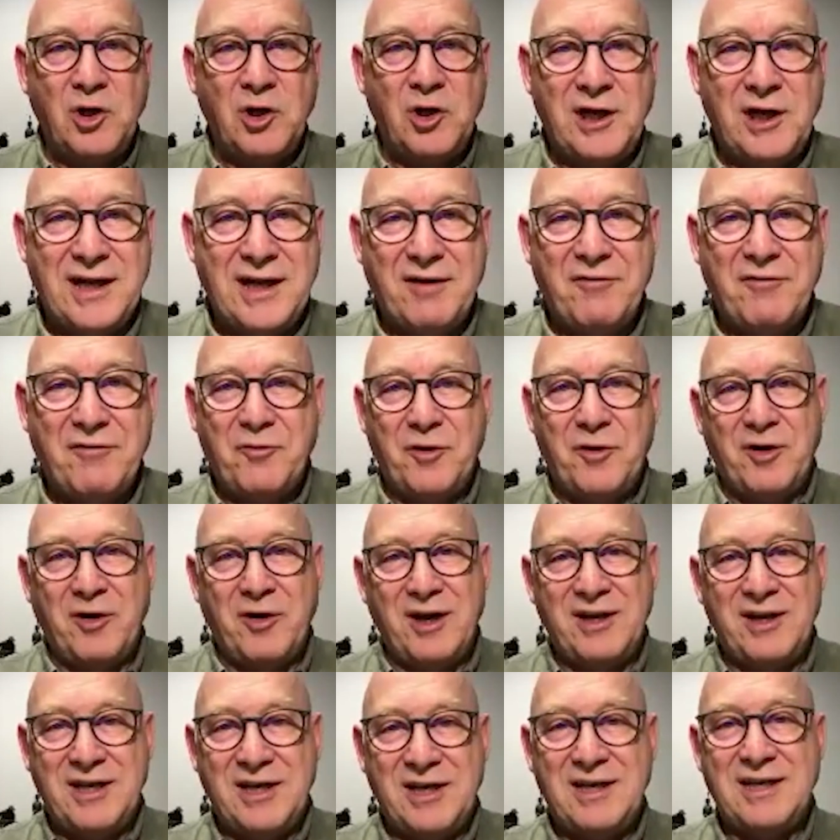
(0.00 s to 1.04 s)
early enough where
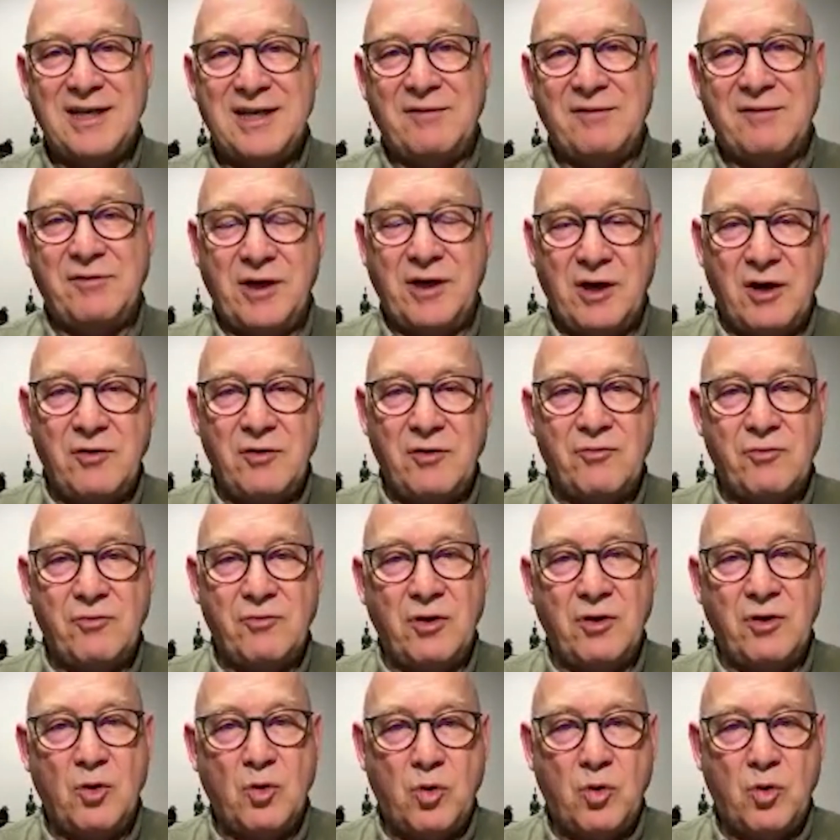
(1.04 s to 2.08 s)
I didn't have to go
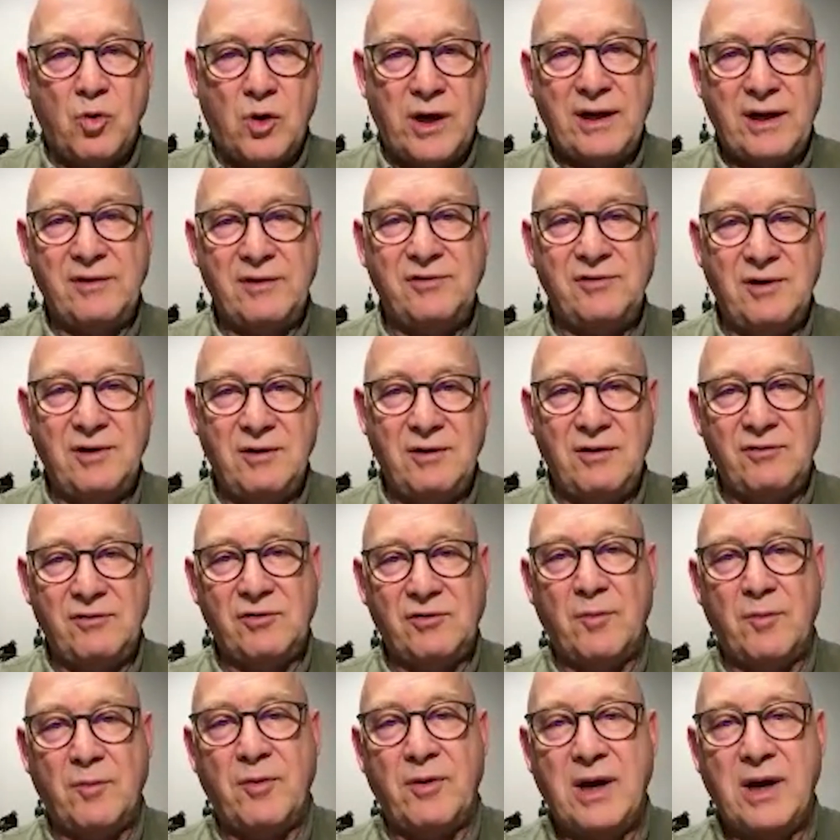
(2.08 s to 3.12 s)
through quite a
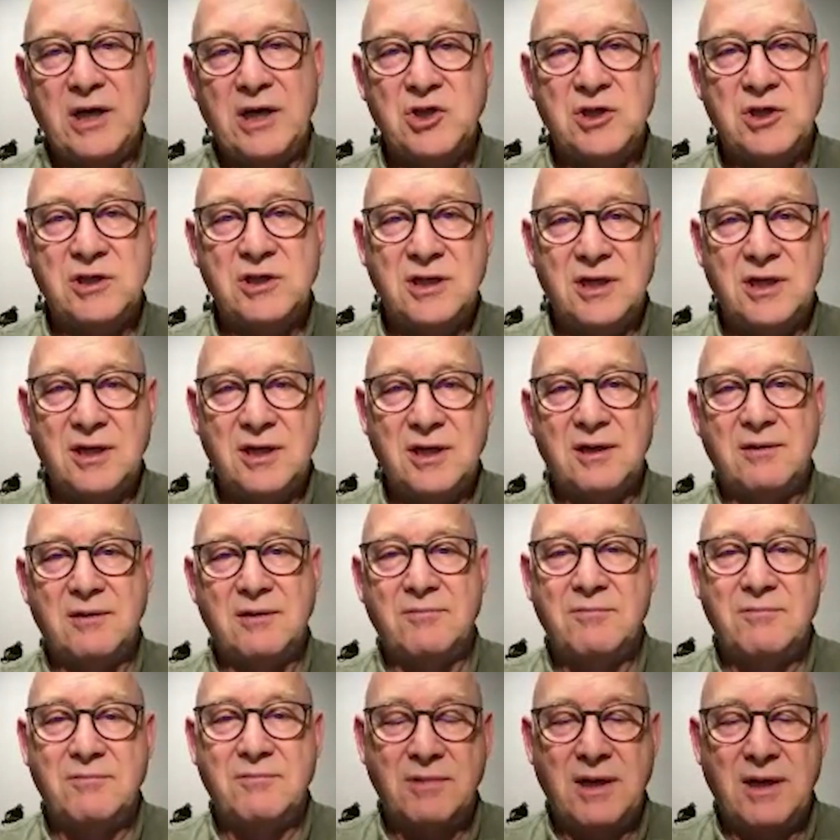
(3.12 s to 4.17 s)
serious operation to
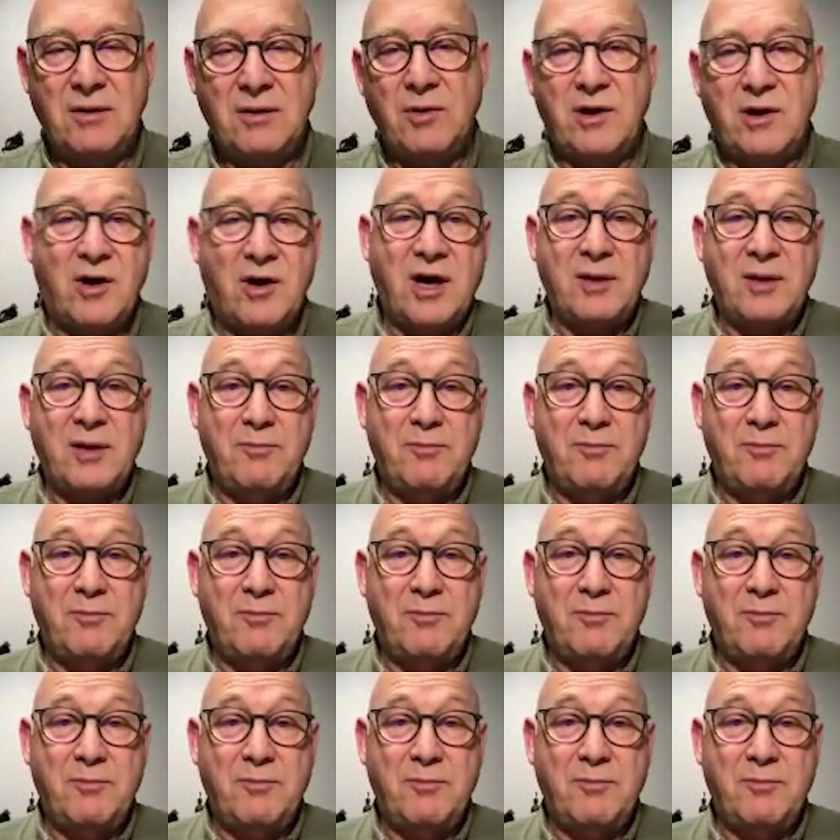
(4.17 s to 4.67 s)
get rid of it.